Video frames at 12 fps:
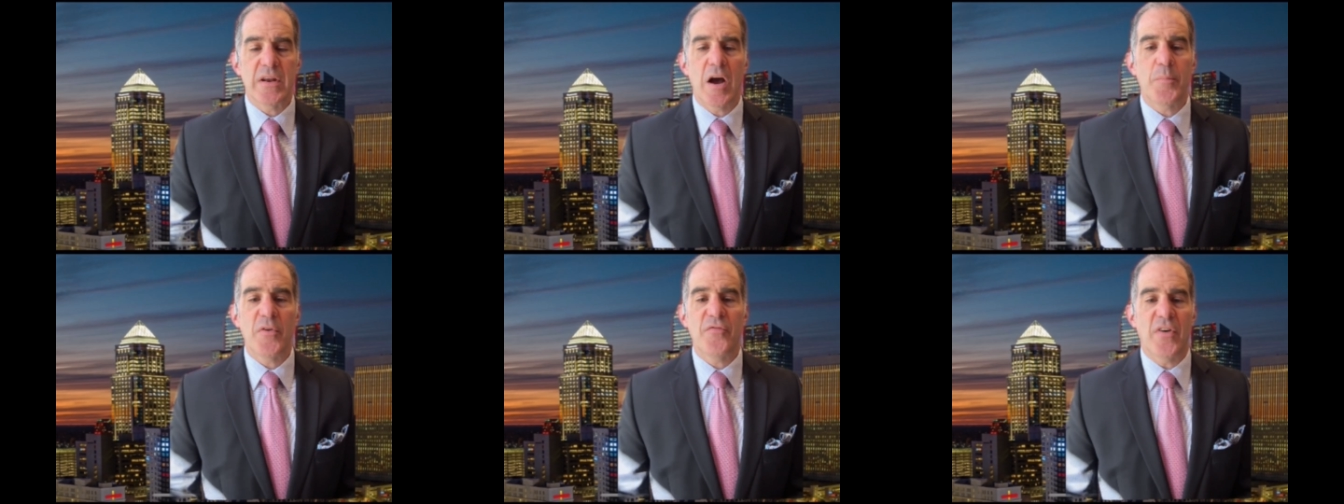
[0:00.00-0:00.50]

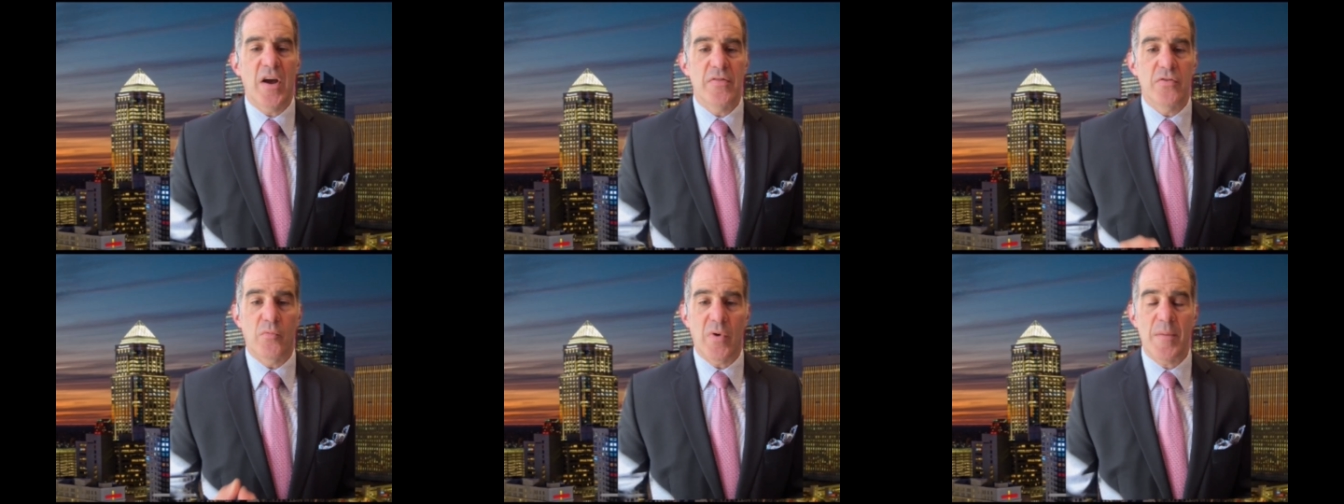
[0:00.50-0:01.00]
help you
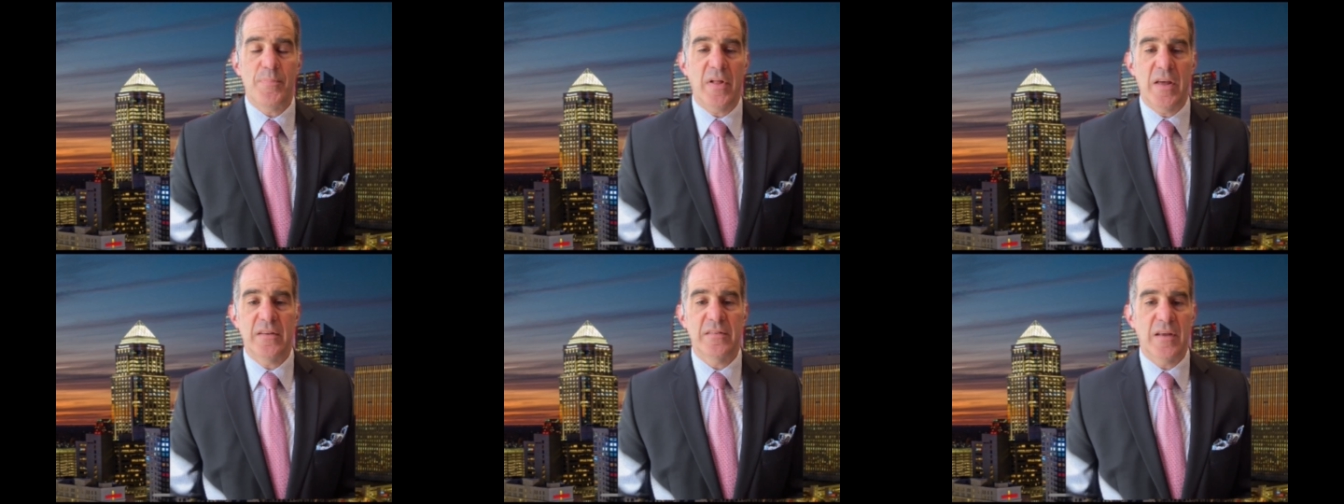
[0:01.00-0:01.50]
find the right
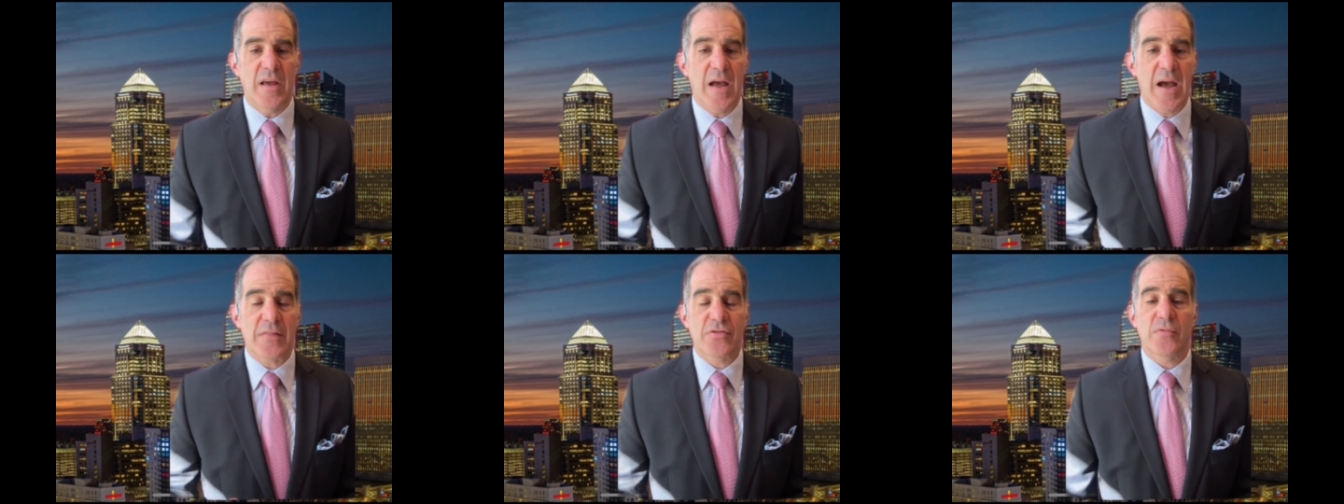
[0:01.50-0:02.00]
place
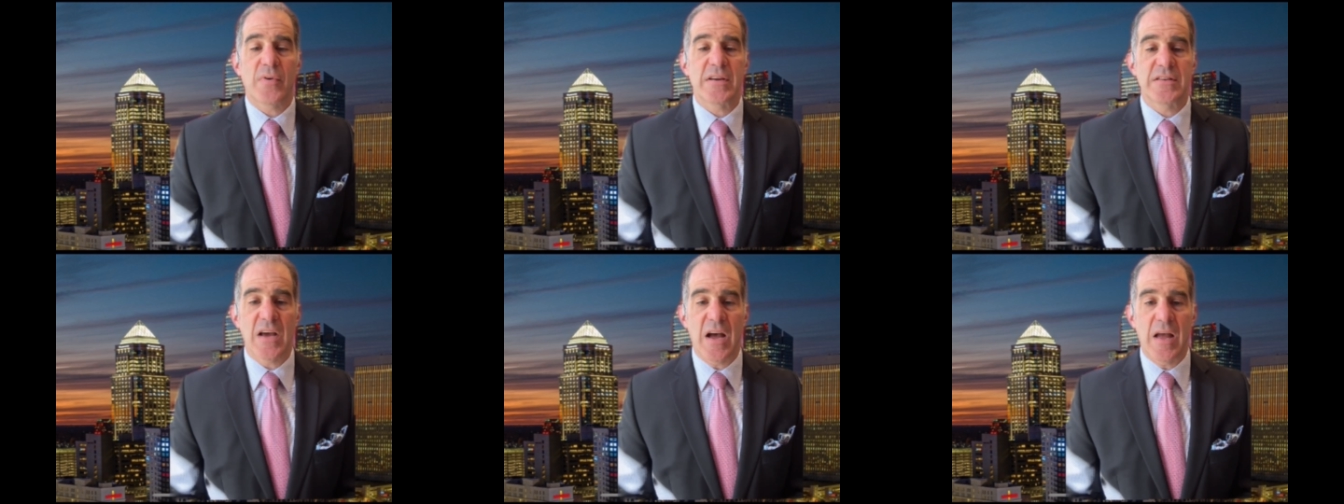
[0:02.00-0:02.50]
at the
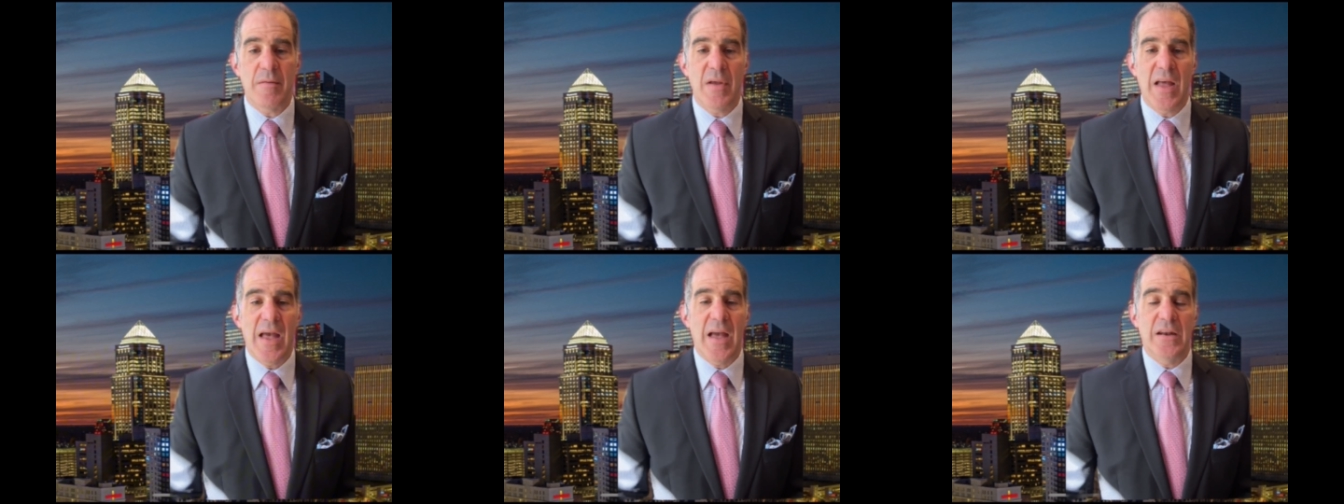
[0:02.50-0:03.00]
right time
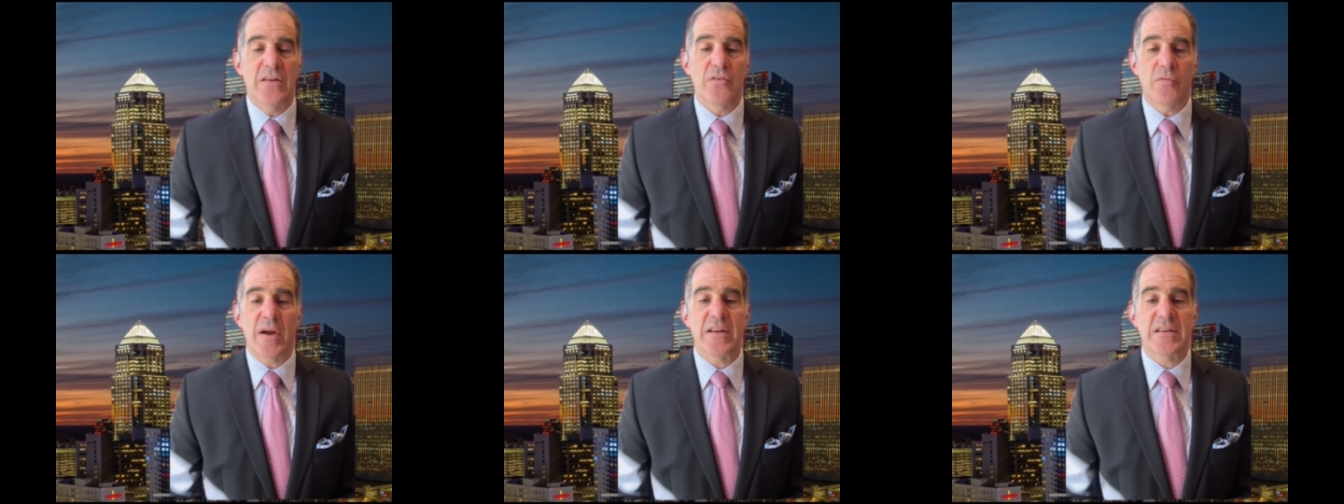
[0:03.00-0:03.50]
and in the right